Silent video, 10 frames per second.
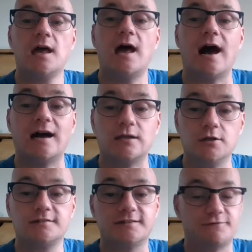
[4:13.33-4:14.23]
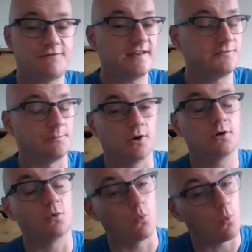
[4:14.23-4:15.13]
I looked at
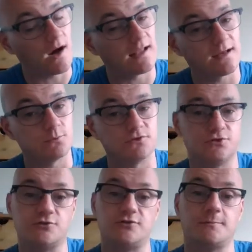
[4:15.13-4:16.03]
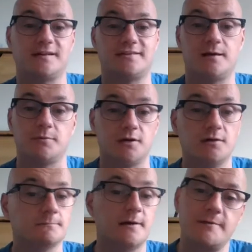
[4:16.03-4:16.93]
Facebook while I was using my
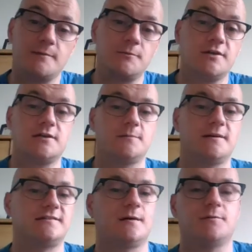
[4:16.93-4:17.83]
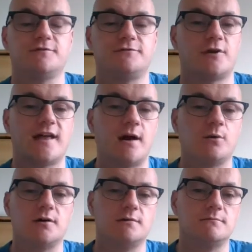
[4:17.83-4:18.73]
tablet. Maybe I'm looking at my tablet for an
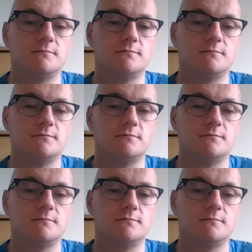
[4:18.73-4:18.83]
hour.